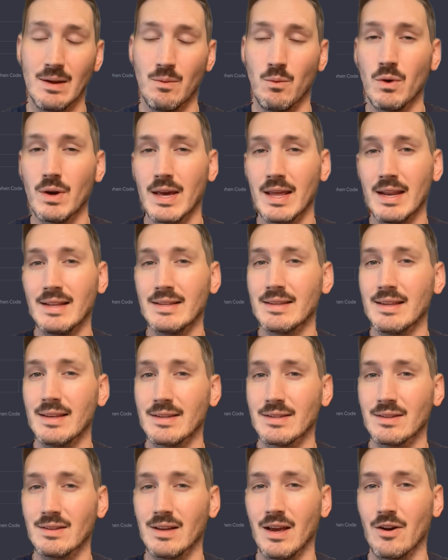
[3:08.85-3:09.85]
And we'll get into
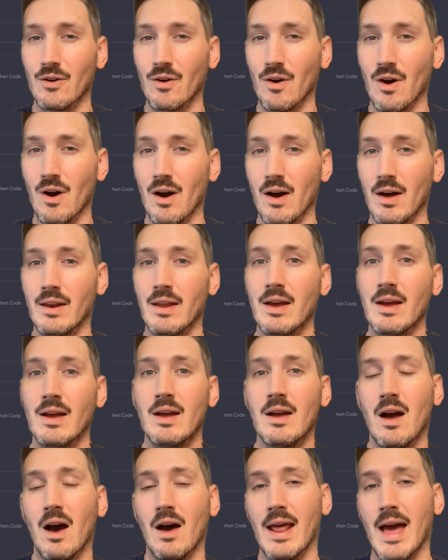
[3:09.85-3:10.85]
this later on
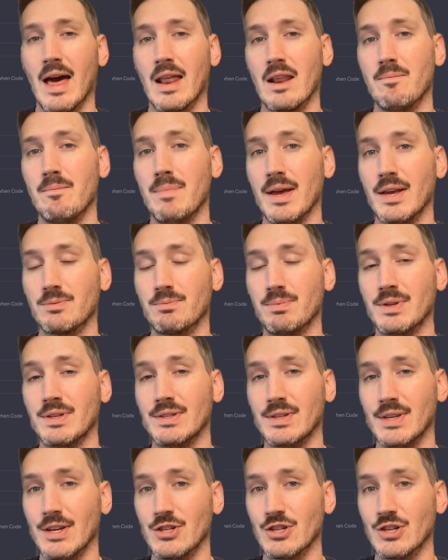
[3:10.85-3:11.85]
how to best
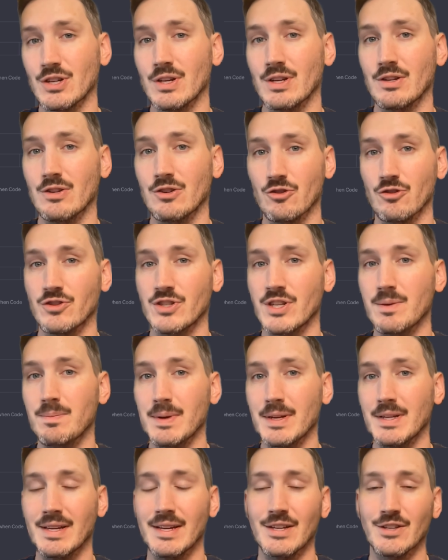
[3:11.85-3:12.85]
position your
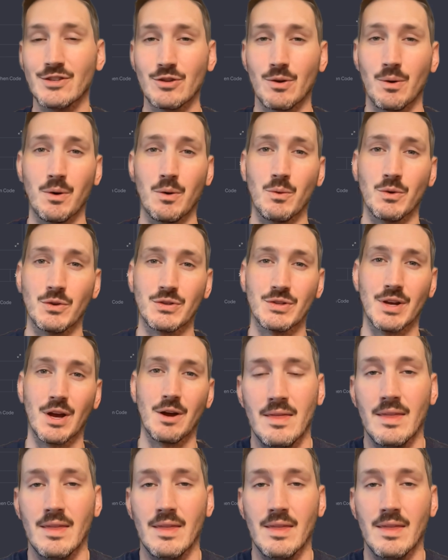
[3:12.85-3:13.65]
GPT so it will sell.